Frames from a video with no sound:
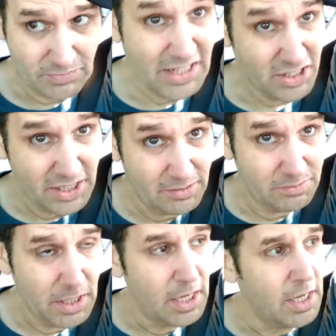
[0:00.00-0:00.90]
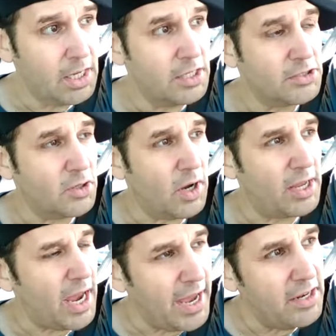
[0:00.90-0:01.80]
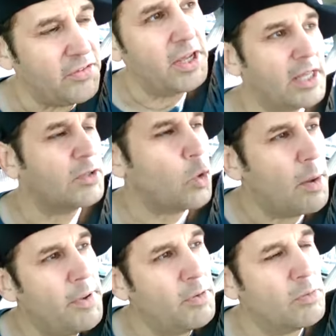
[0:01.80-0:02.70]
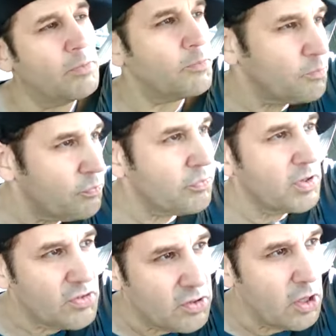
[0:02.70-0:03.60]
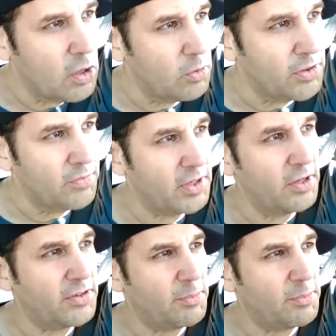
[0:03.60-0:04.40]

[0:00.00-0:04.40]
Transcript: That's it. So I had to think, that's why I've been slow with the videos.